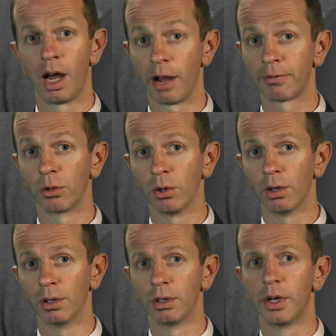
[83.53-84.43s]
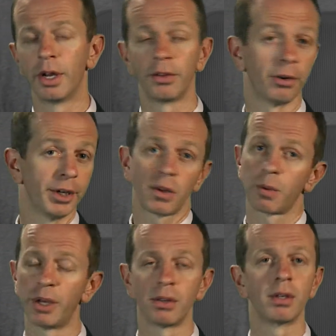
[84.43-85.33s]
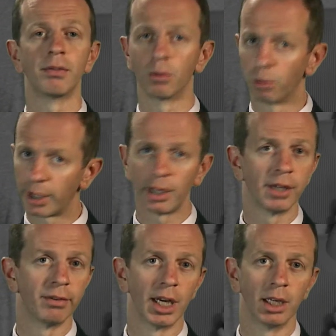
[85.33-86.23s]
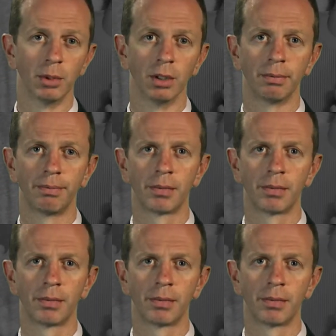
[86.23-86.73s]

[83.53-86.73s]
After all, they're inexpensive and readily available.